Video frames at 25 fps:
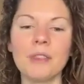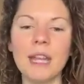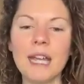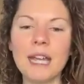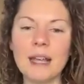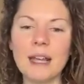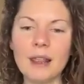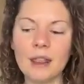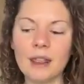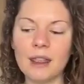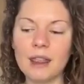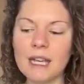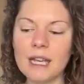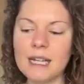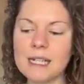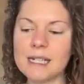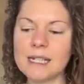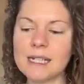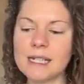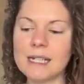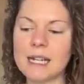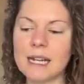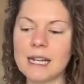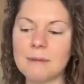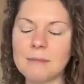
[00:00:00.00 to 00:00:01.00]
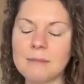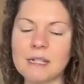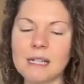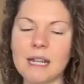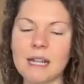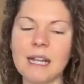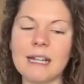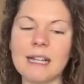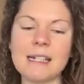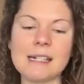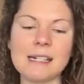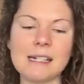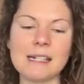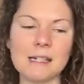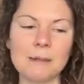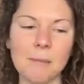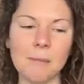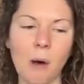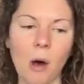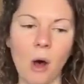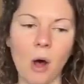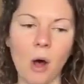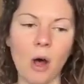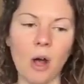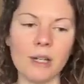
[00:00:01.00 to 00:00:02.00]
like this seems like
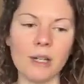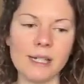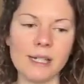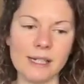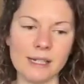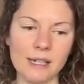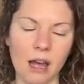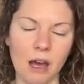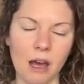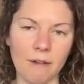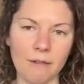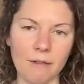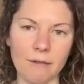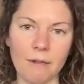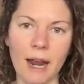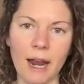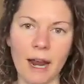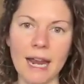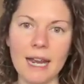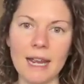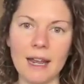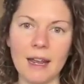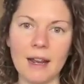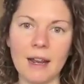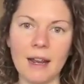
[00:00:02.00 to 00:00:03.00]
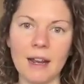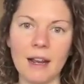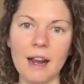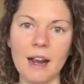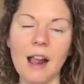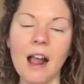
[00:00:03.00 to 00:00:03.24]
small stuff, right?